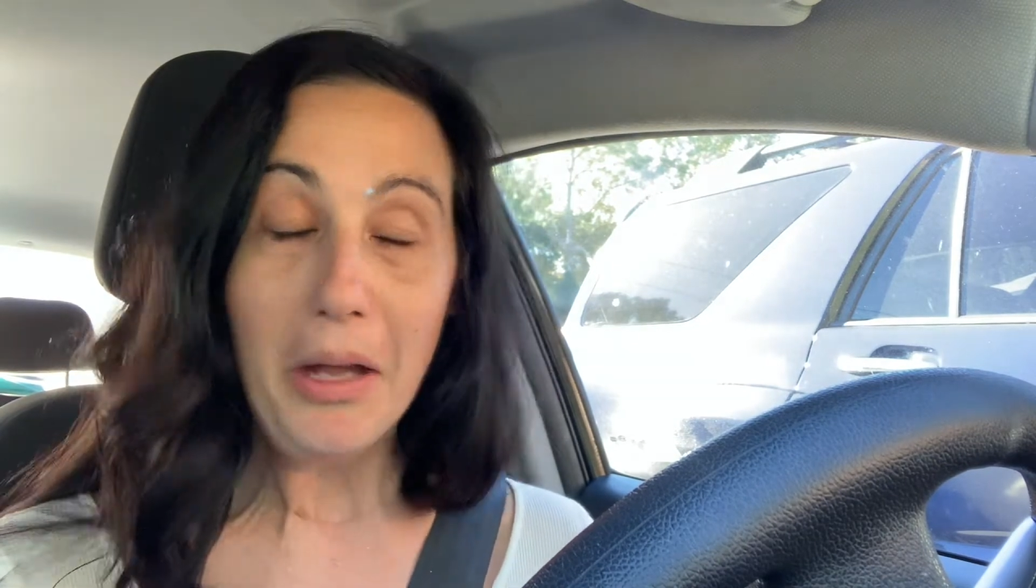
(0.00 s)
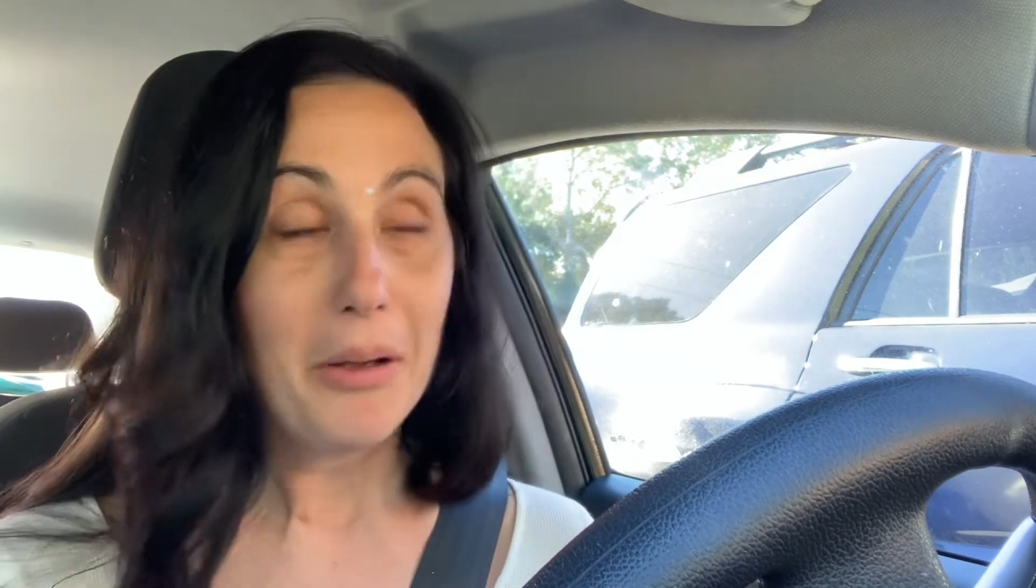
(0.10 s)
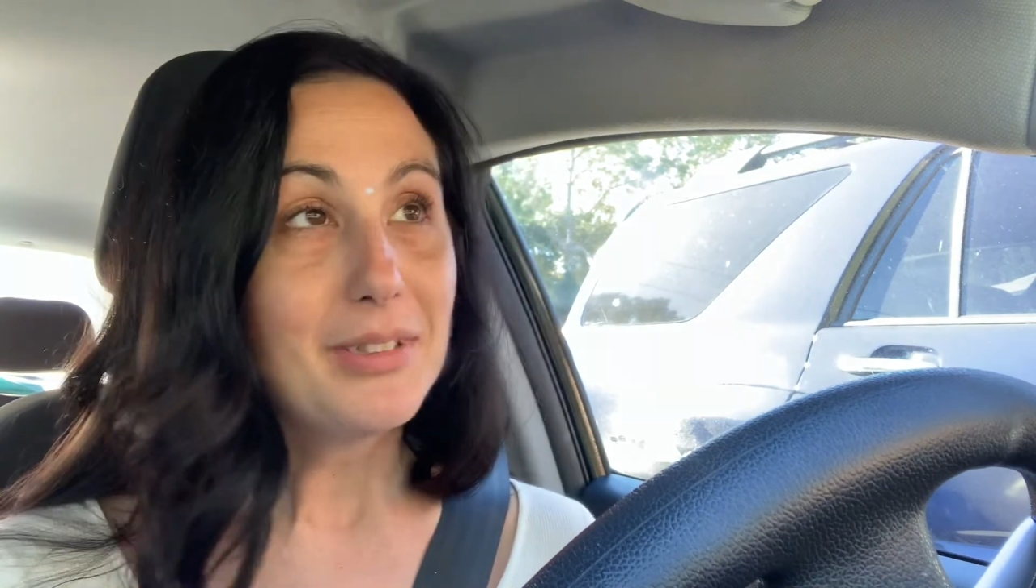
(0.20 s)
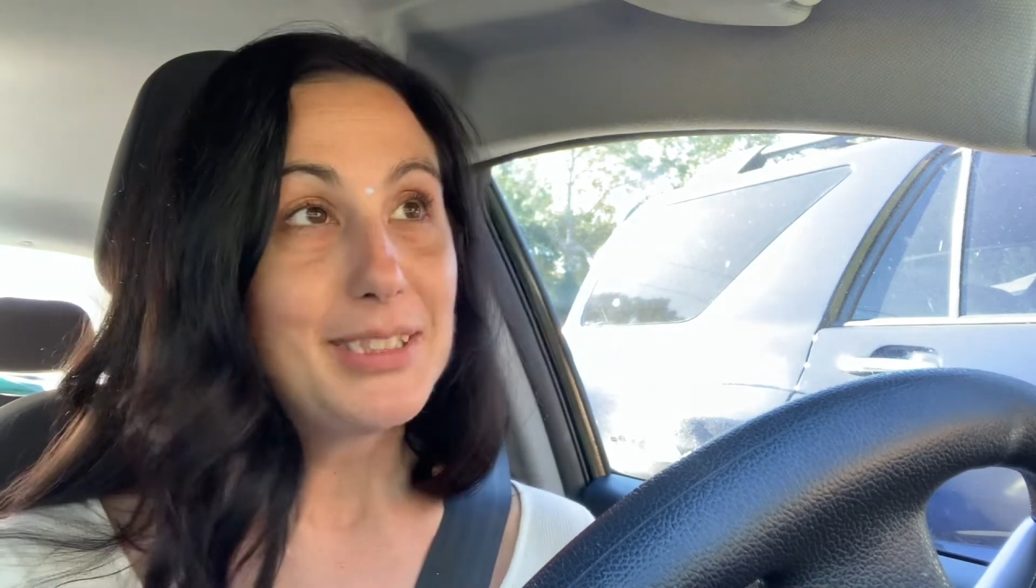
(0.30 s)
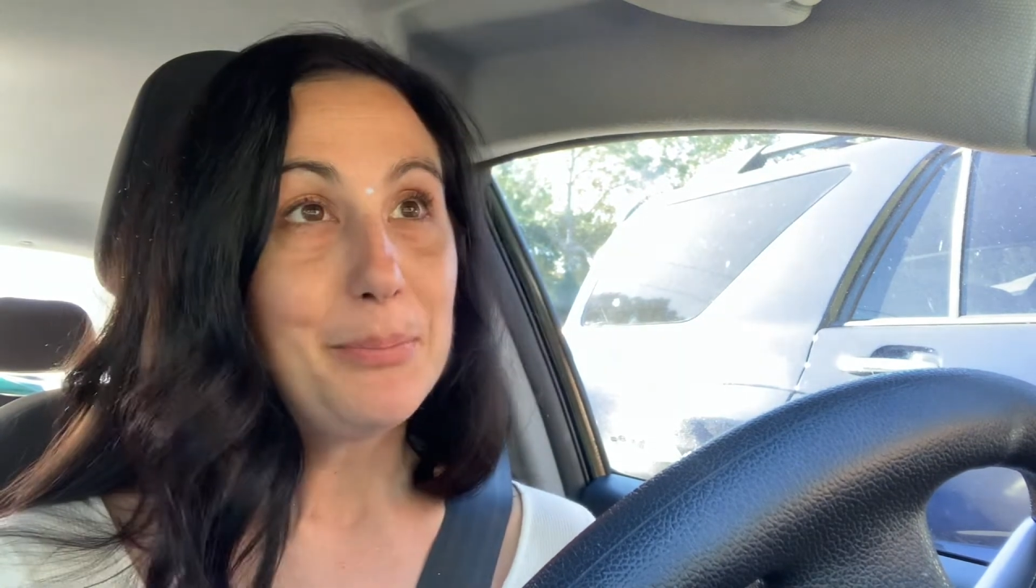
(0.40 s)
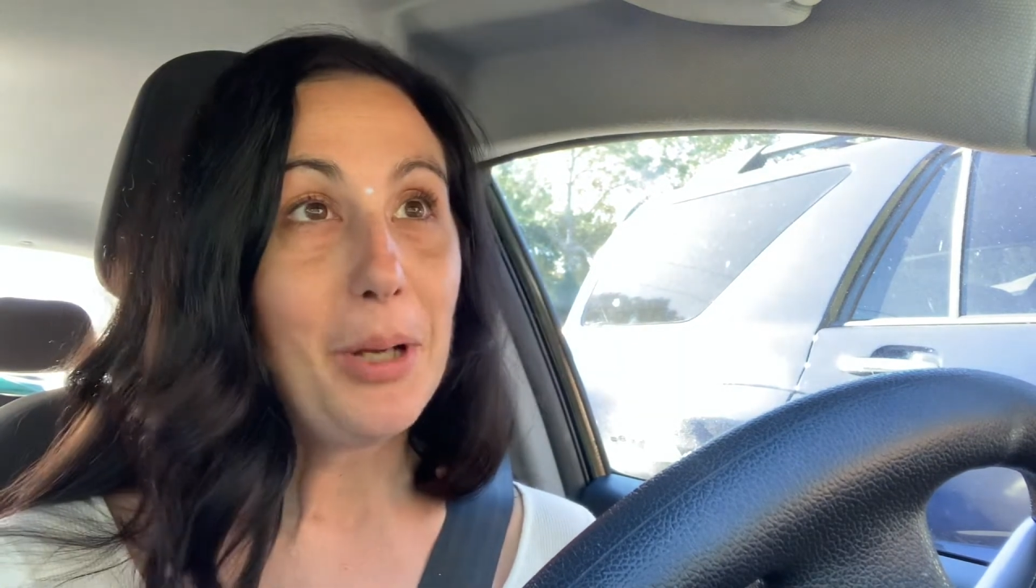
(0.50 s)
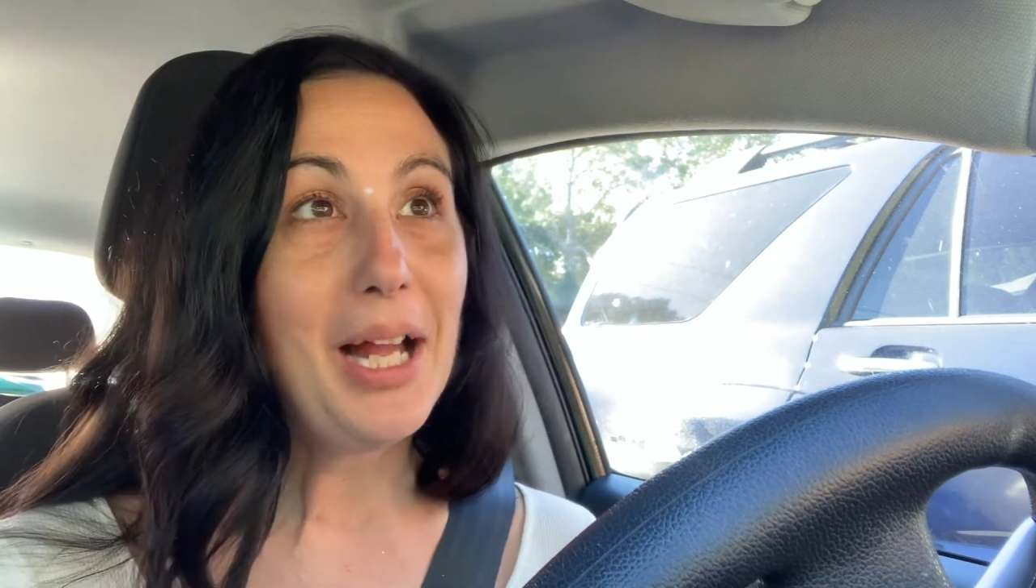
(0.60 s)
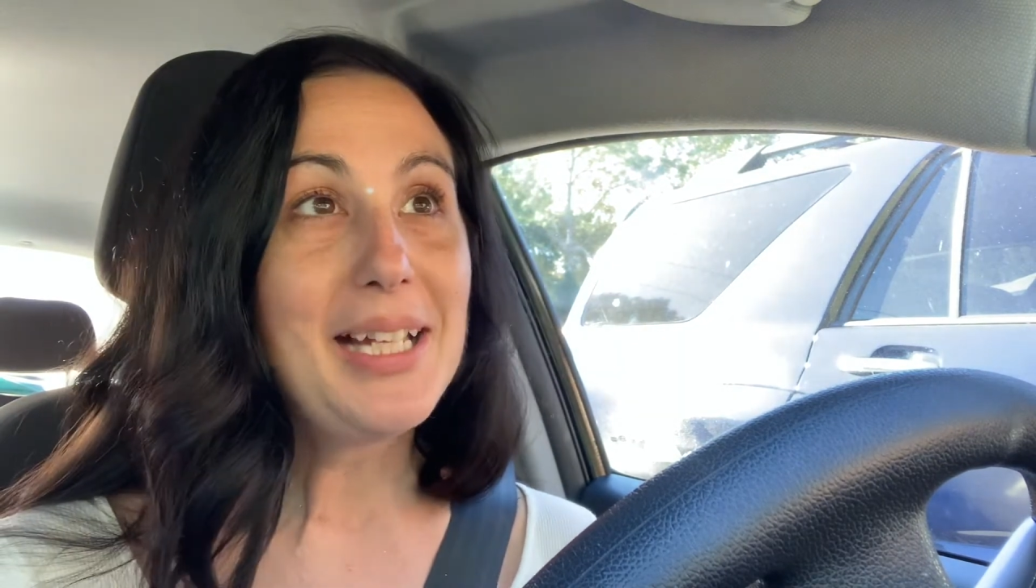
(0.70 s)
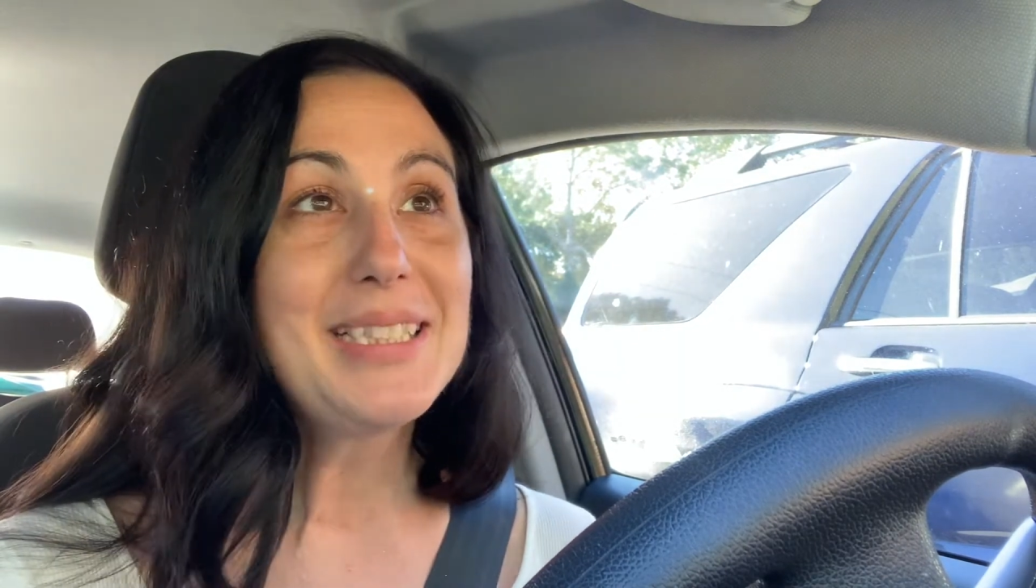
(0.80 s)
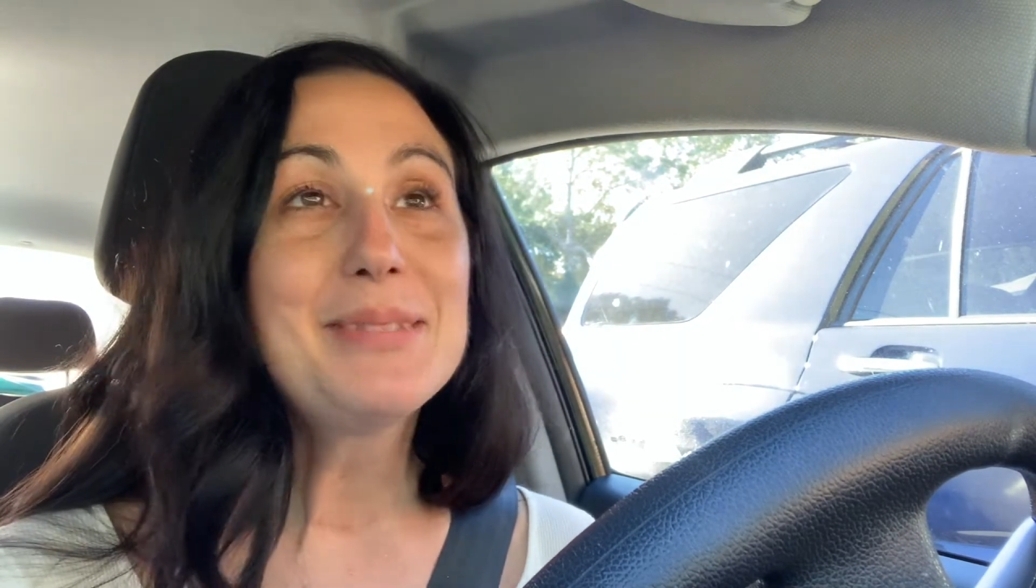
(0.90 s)
was
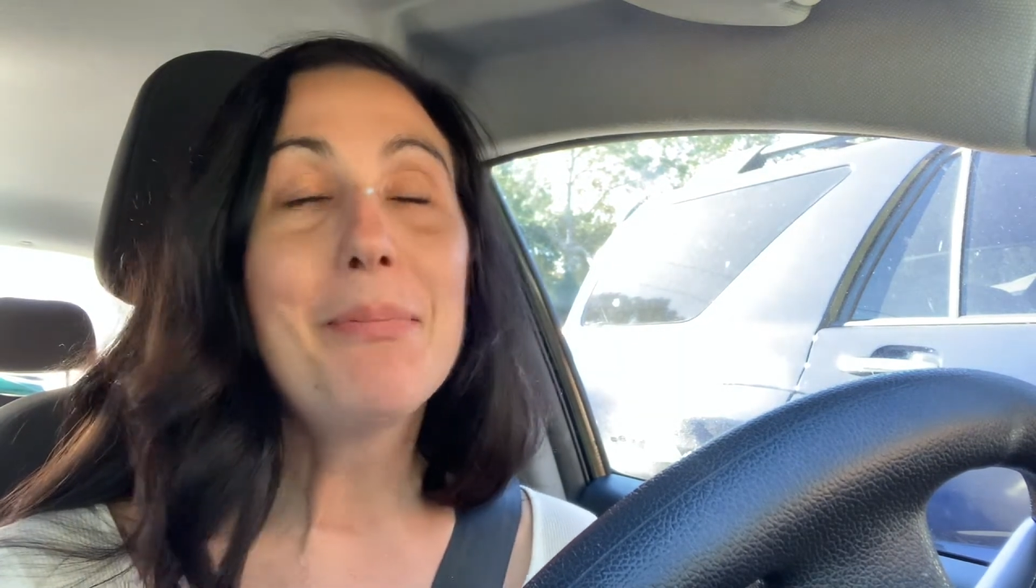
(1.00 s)
surprised.